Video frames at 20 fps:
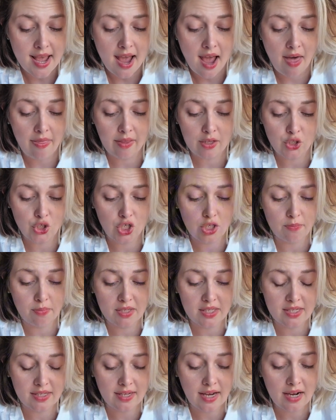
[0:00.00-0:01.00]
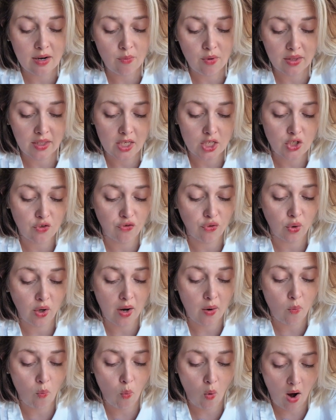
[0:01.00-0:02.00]
and that she'd be staying with us for
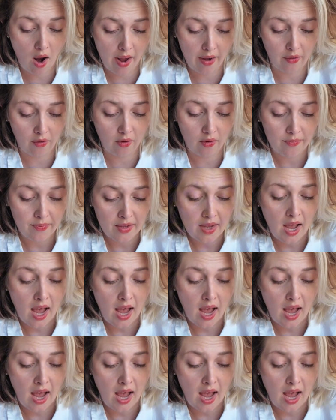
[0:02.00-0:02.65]
a while.